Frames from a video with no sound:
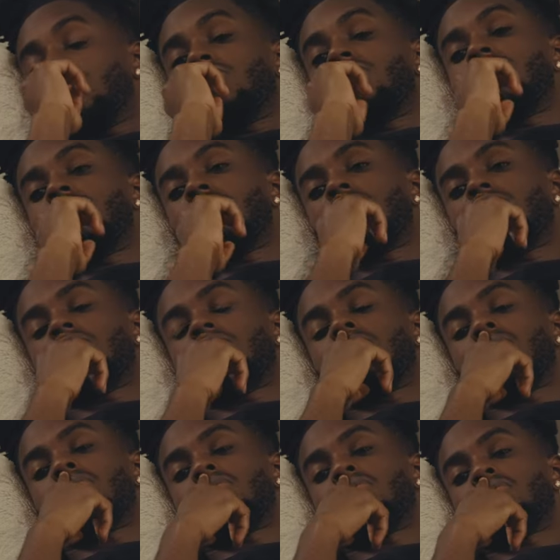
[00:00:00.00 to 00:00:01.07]
his funeral. They
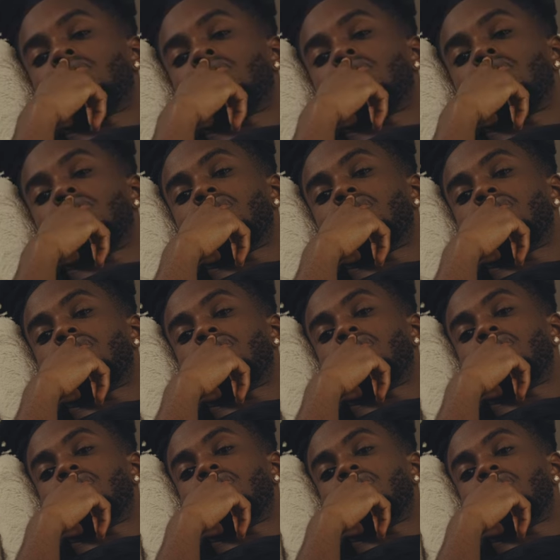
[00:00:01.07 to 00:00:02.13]
wanted to raise
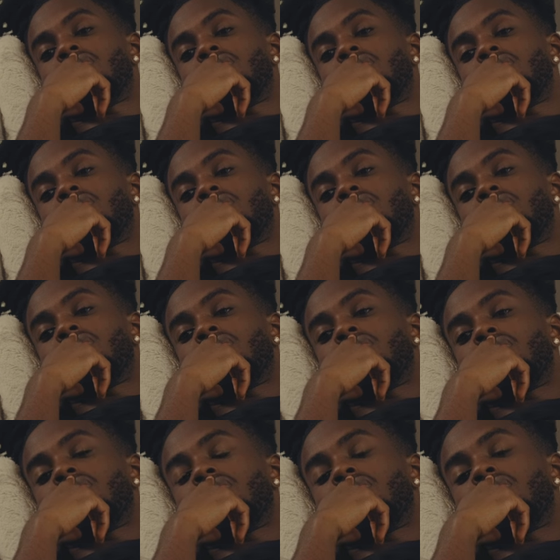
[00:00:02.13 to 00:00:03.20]
$15,000.
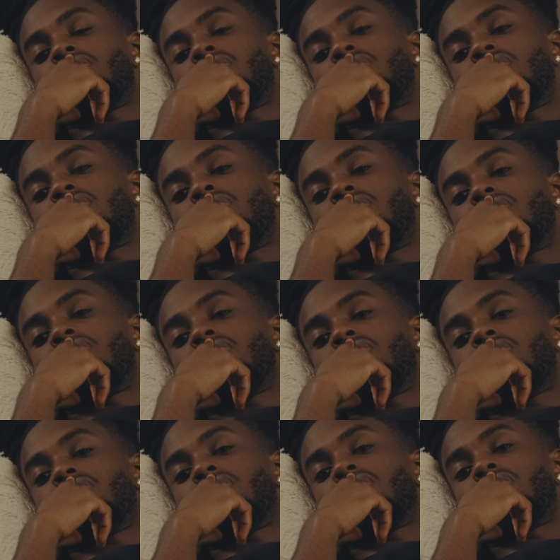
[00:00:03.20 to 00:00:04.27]
And I
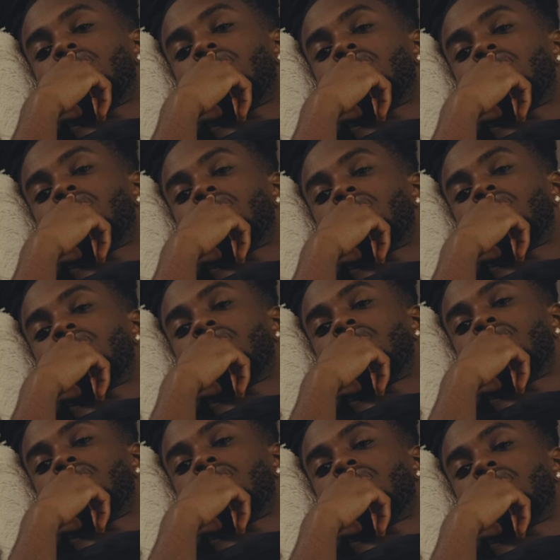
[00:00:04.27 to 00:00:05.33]
donated. I'm not going to say how
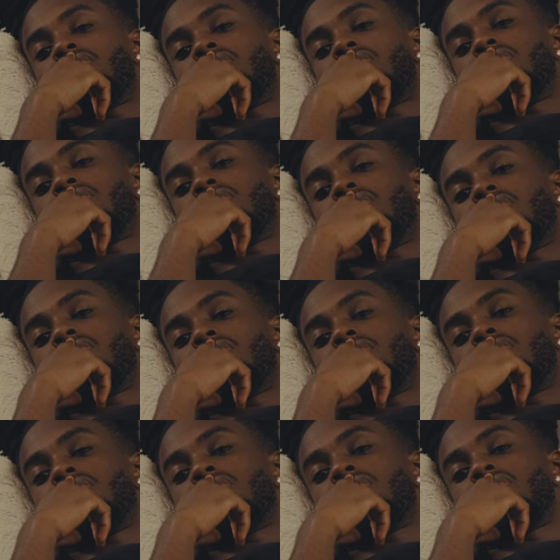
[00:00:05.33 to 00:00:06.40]
much, but I
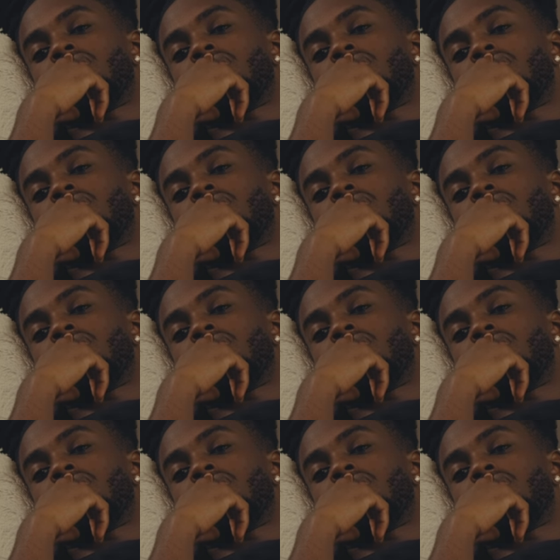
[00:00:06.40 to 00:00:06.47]
donated.